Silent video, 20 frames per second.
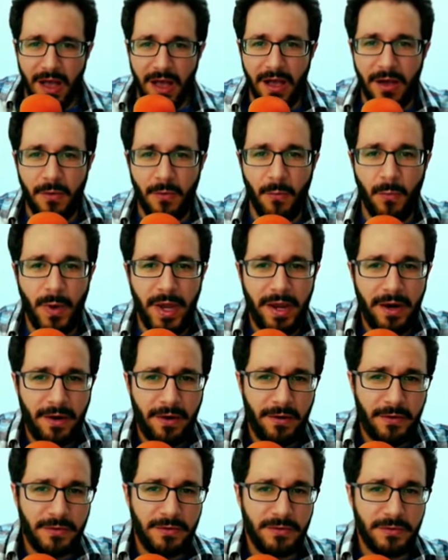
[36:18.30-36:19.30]

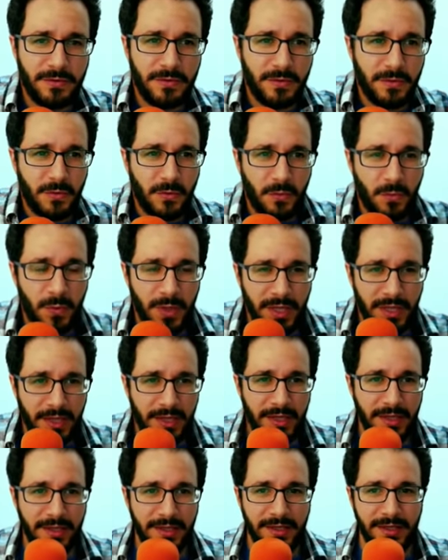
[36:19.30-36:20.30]
where
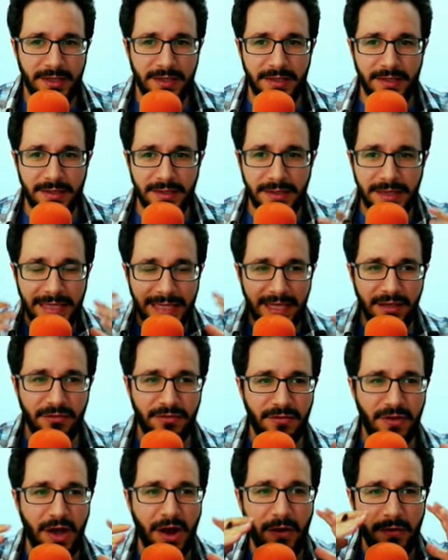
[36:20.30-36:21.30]
we live
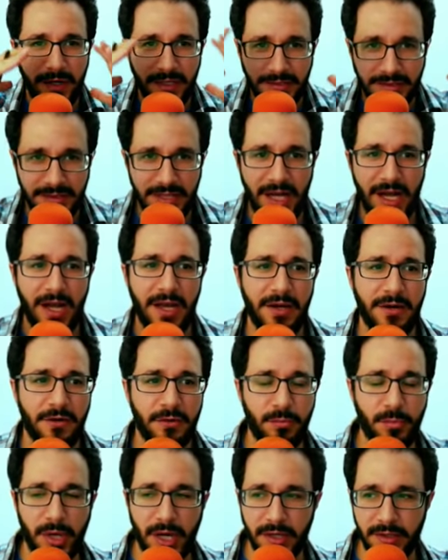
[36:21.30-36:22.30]
our entire
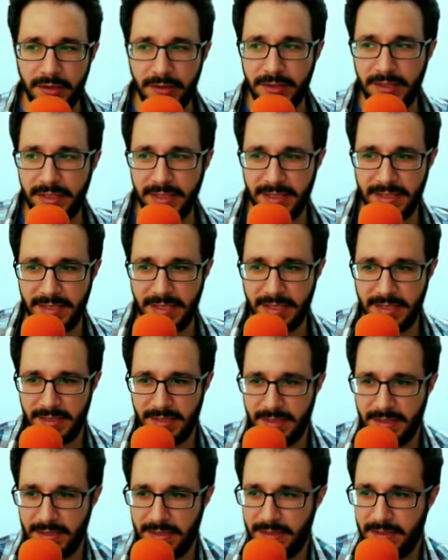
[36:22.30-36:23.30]
bodily
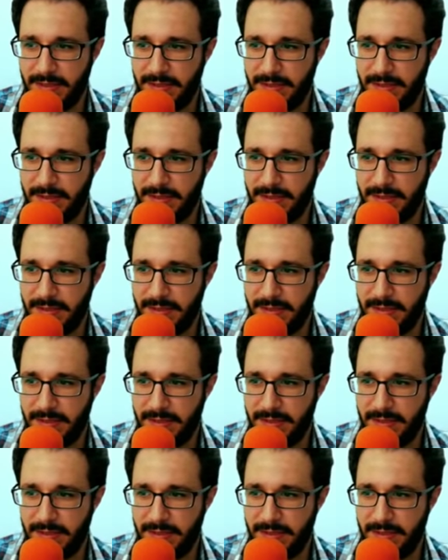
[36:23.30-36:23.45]
existence.